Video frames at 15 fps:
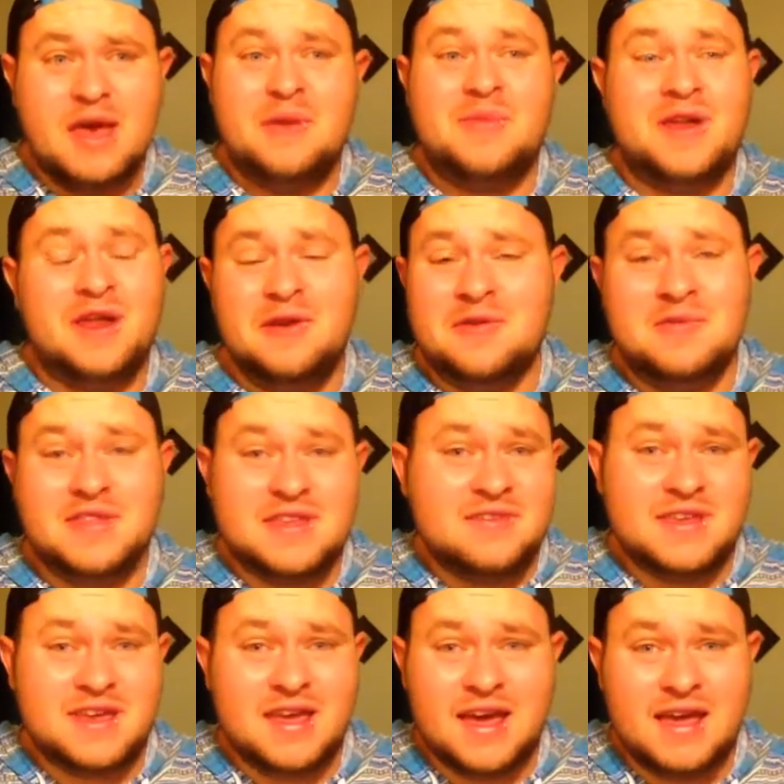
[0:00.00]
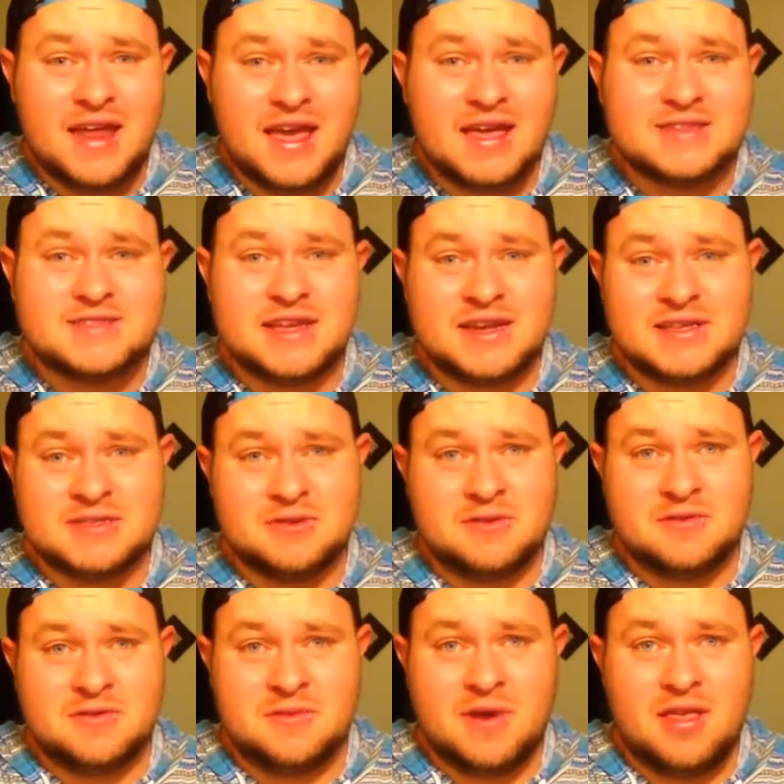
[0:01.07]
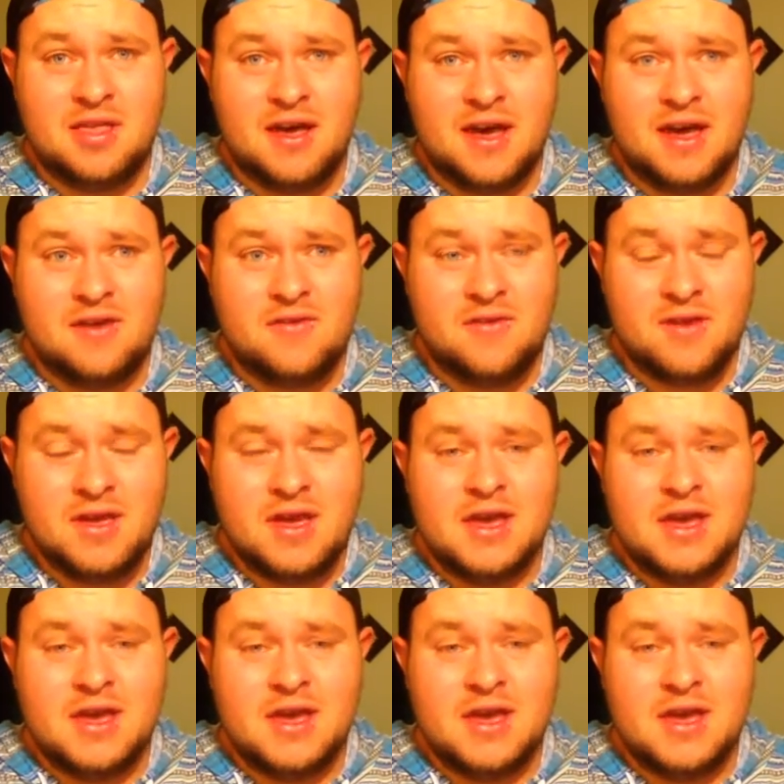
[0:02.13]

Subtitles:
but I don't believe that God has that in store for my life.